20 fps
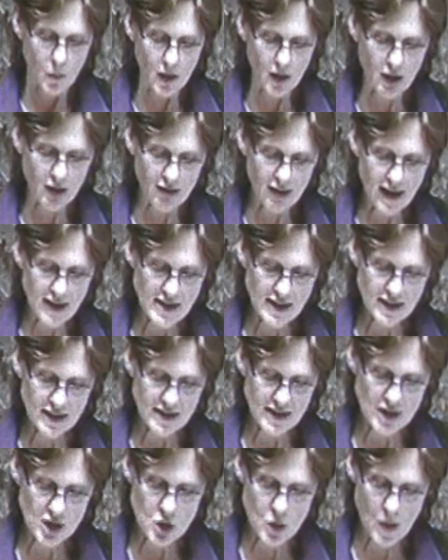are creating a
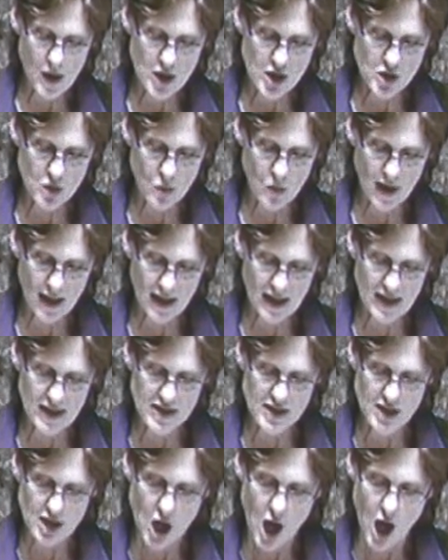situation where
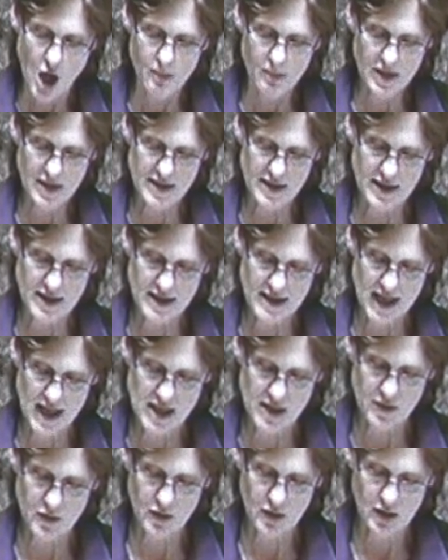kids can't be
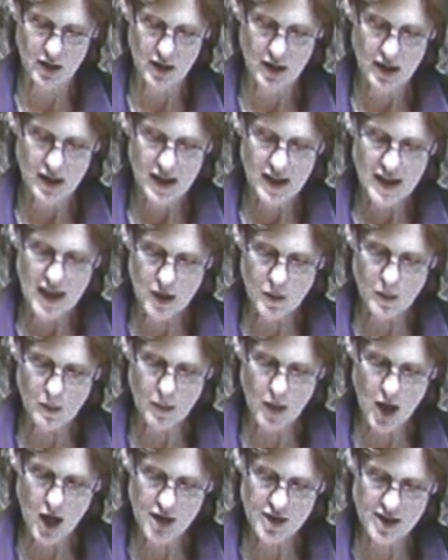successful, yet we
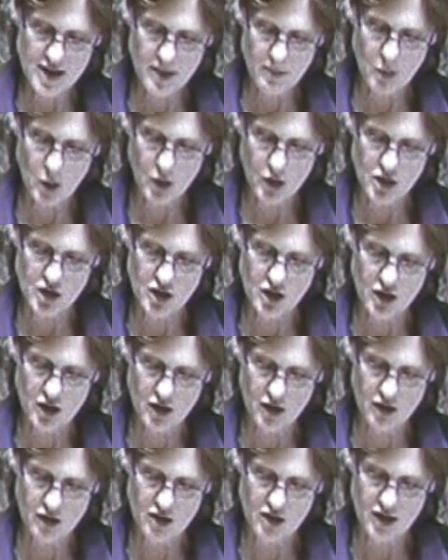pass them on
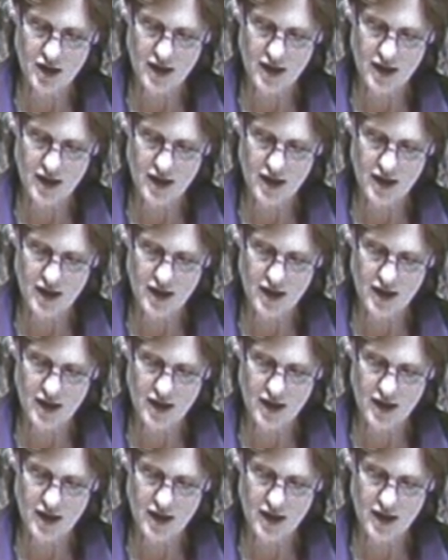to the